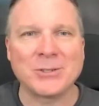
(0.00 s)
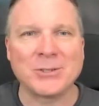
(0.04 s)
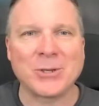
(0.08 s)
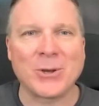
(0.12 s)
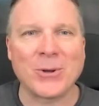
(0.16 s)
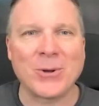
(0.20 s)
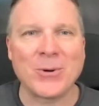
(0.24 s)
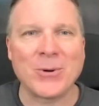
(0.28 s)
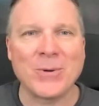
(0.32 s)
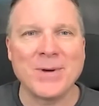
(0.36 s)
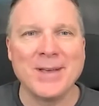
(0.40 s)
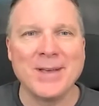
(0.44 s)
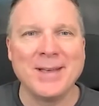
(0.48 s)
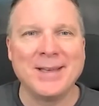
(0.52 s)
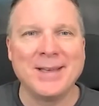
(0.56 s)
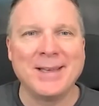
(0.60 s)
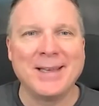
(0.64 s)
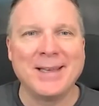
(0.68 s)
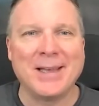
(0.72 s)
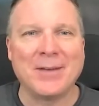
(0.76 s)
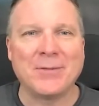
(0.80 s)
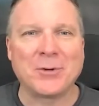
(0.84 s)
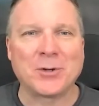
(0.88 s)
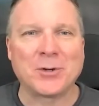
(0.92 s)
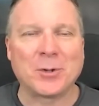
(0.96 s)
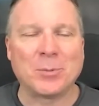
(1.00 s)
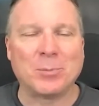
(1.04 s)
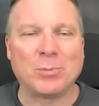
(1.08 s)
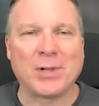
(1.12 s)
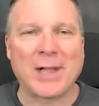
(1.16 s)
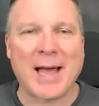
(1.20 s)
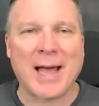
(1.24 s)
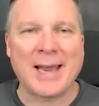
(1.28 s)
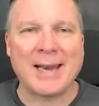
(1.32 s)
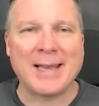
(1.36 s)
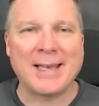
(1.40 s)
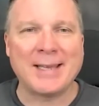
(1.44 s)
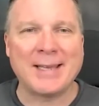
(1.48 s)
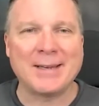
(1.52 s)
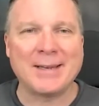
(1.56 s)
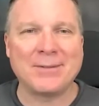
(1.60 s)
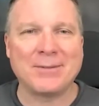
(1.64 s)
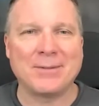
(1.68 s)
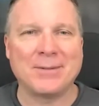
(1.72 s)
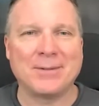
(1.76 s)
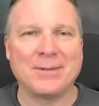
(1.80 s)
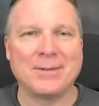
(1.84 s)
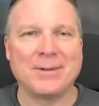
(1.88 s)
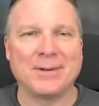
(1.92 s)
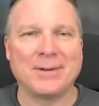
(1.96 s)
So if you're
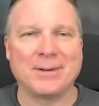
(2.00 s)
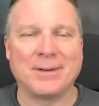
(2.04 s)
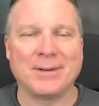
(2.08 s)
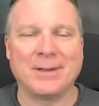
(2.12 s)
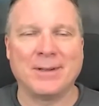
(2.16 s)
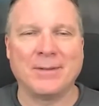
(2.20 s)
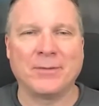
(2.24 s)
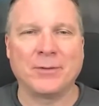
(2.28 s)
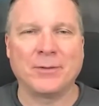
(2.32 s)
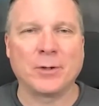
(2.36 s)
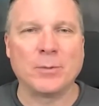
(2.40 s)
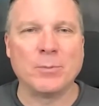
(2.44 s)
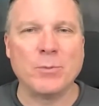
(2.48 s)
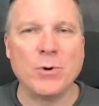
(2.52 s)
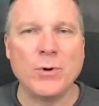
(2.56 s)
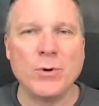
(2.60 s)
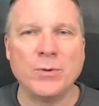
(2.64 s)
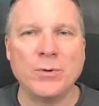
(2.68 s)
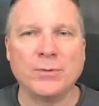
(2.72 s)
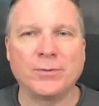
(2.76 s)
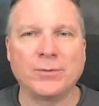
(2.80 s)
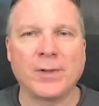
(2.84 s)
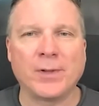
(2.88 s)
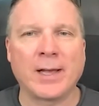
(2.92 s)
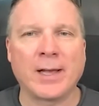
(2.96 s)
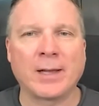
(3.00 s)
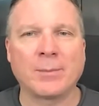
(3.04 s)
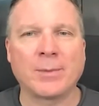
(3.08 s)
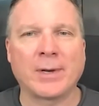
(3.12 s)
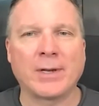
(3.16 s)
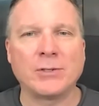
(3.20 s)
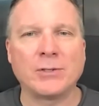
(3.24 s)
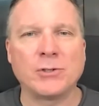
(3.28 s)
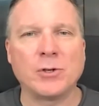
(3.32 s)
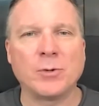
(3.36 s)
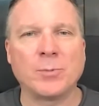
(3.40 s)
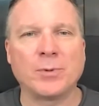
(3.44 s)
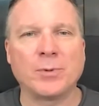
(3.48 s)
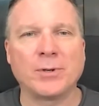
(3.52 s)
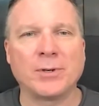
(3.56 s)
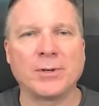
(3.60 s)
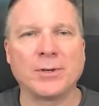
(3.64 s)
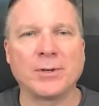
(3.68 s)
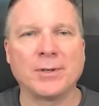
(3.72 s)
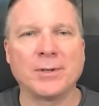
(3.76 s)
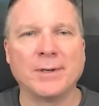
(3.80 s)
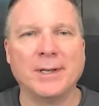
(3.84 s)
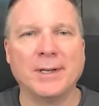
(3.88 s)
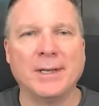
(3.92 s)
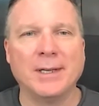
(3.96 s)
a moon flying by
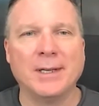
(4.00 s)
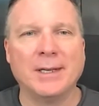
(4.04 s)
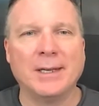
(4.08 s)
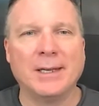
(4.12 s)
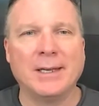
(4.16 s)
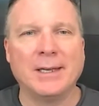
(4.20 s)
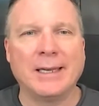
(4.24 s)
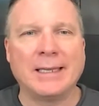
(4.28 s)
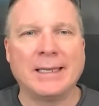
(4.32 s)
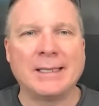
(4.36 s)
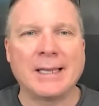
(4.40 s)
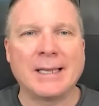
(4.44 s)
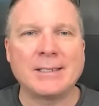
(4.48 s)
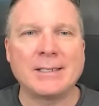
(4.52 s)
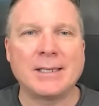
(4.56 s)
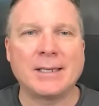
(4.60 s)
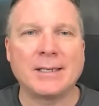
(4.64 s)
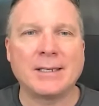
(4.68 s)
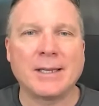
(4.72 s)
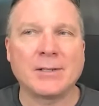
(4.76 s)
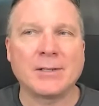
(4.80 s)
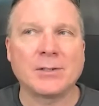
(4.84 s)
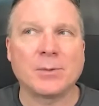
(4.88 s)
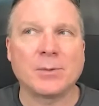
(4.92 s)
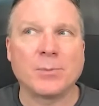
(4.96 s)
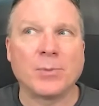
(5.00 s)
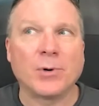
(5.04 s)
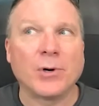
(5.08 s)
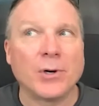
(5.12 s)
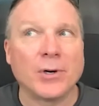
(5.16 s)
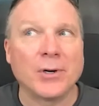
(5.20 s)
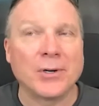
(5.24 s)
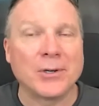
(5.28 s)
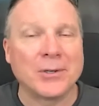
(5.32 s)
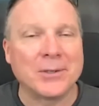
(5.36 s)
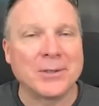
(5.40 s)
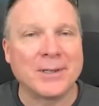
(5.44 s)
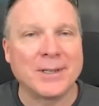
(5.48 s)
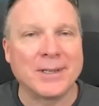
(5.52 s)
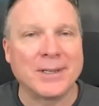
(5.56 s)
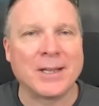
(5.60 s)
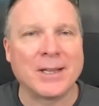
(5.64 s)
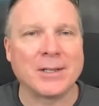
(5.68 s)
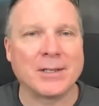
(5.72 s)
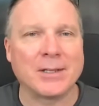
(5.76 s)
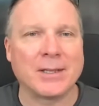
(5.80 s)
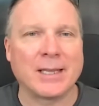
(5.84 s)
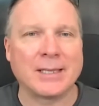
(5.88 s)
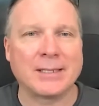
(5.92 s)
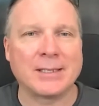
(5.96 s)
Jupiter, unless it does a burn,
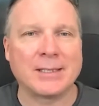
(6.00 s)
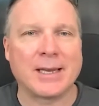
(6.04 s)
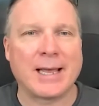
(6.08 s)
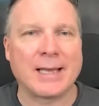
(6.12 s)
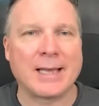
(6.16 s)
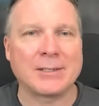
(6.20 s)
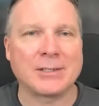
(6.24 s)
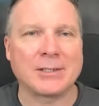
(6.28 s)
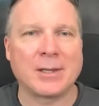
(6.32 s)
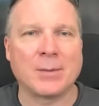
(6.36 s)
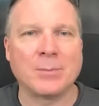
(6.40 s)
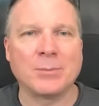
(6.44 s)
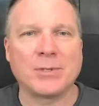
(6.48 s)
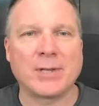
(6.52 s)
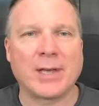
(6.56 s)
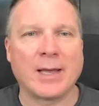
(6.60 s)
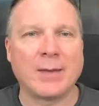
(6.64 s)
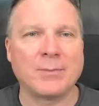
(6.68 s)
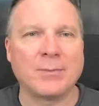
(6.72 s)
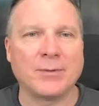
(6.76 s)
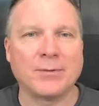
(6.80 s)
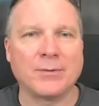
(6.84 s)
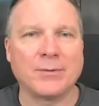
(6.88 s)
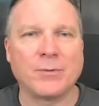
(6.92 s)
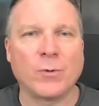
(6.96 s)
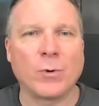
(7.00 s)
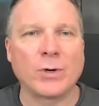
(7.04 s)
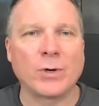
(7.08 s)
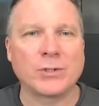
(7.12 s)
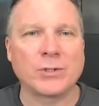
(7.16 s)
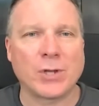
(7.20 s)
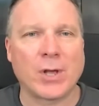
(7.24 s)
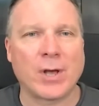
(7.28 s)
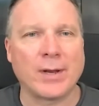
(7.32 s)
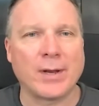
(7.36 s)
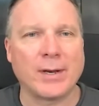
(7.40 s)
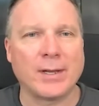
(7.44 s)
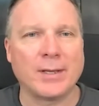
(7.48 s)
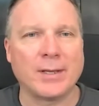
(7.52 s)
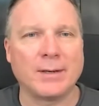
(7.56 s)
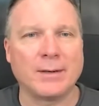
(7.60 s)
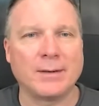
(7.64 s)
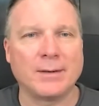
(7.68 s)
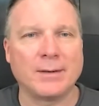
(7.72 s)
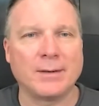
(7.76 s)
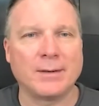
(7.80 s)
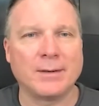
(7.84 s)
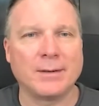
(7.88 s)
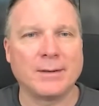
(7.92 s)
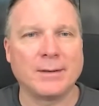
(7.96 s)
unless it has some type of force on it,
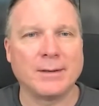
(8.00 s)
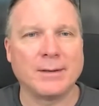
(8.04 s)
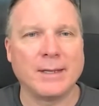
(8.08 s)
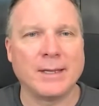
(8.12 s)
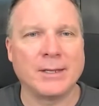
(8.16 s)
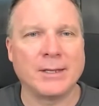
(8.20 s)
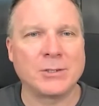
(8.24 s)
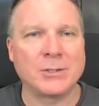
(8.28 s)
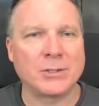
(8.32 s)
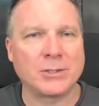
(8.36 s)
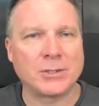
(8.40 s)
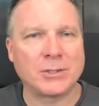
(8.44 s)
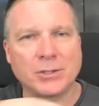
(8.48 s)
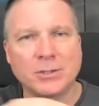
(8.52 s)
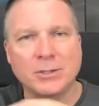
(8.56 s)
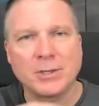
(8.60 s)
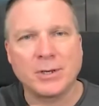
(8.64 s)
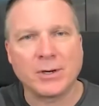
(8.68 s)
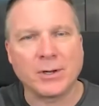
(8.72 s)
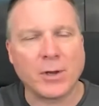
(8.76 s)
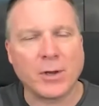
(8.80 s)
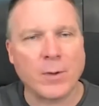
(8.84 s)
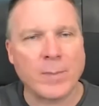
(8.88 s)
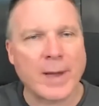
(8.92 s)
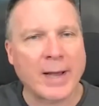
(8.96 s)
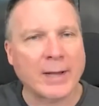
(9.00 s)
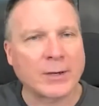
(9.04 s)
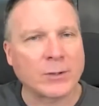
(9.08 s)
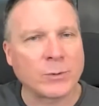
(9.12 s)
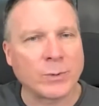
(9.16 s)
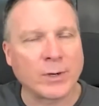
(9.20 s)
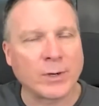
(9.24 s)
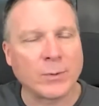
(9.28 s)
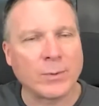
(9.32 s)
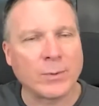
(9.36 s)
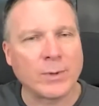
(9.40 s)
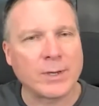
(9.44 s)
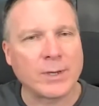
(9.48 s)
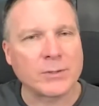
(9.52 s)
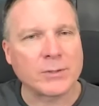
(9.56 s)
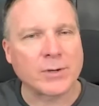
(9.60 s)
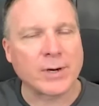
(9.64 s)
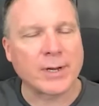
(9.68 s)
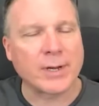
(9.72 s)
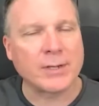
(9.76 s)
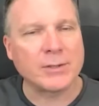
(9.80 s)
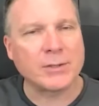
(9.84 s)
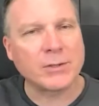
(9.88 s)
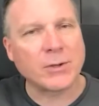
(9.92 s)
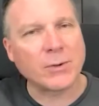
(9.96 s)
it's just going to go back to where it was,
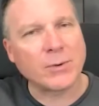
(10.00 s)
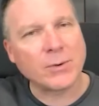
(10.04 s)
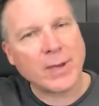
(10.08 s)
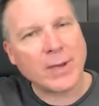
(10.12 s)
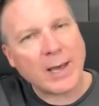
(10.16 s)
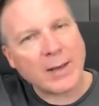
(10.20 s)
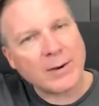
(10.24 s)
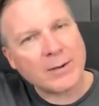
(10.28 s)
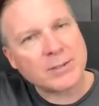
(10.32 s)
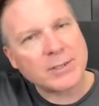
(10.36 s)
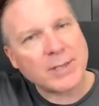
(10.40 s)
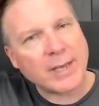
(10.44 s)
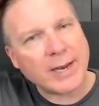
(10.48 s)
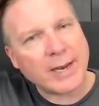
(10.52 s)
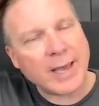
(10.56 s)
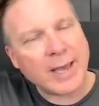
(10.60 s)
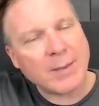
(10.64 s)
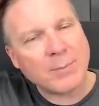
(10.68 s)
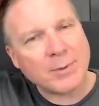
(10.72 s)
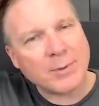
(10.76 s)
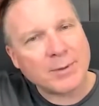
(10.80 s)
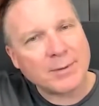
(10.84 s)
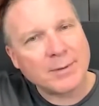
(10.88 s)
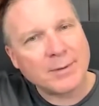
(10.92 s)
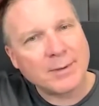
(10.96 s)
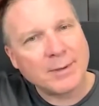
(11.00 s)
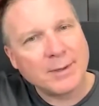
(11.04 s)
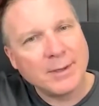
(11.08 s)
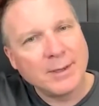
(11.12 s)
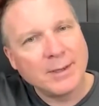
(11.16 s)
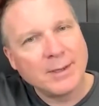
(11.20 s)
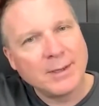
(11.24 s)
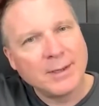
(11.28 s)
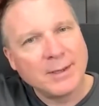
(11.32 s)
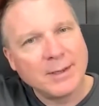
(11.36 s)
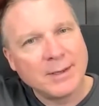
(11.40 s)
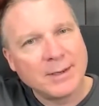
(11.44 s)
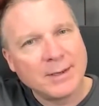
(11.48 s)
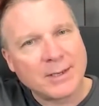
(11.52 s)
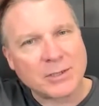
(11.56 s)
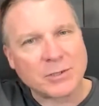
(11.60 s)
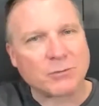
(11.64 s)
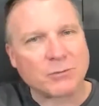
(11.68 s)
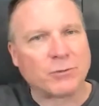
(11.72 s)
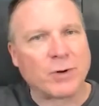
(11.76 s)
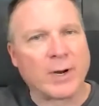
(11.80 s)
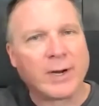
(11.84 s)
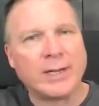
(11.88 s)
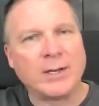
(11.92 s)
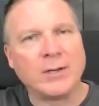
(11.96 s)
right? So how does that happen? Does
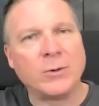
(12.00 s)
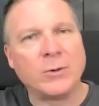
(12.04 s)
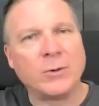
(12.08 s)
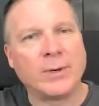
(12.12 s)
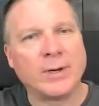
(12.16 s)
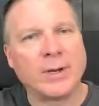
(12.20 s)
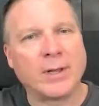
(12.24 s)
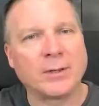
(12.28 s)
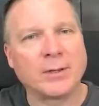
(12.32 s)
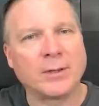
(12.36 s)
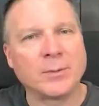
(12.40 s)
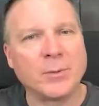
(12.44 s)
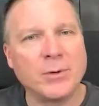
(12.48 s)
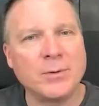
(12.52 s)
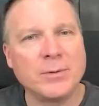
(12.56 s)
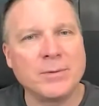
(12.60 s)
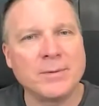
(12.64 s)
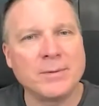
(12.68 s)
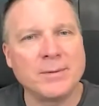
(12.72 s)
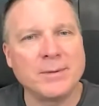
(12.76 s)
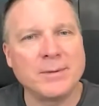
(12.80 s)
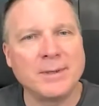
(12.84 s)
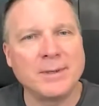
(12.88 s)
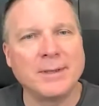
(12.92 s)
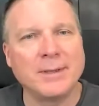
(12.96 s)
it run into another moon?